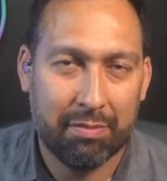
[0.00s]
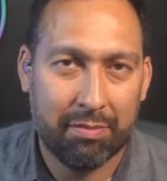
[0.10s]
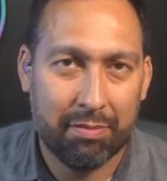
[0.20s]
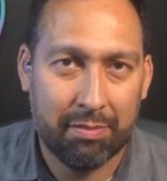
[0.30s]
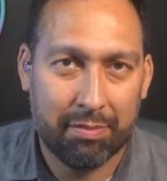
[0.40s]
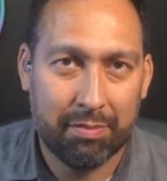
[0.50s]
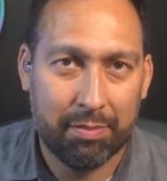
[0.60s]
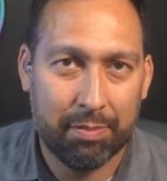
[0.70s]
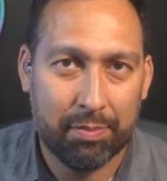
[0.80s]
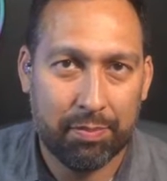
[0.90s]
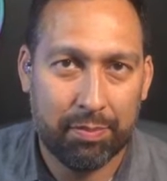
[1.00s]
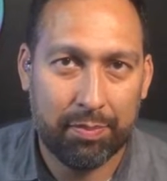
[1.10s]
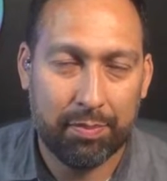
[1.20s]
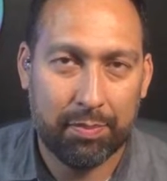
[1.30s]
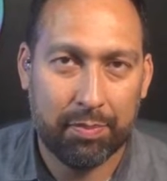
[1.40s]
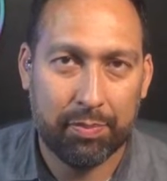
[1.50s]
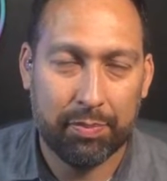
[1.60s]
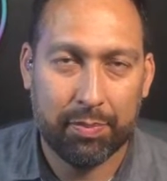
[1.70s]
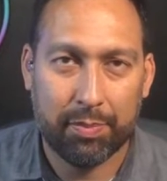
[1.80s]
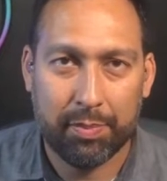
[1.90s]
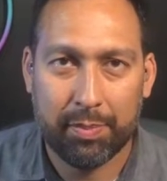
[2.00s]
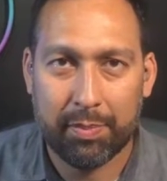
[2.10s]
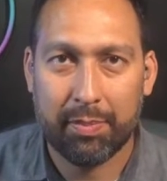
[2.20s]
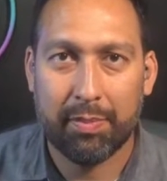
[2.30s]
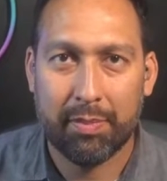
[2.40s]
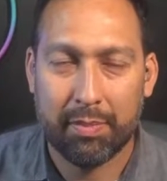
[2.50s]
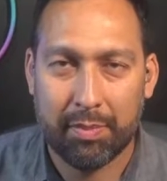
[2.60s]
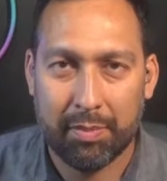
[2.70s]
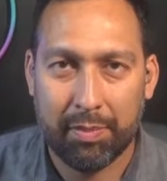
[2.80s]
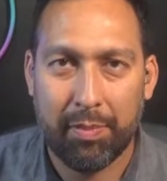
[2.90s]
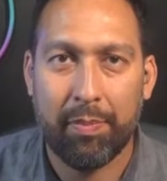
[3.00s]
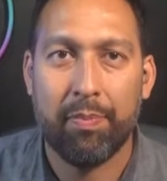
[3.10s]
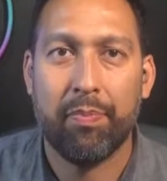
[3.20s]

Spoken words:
(silent)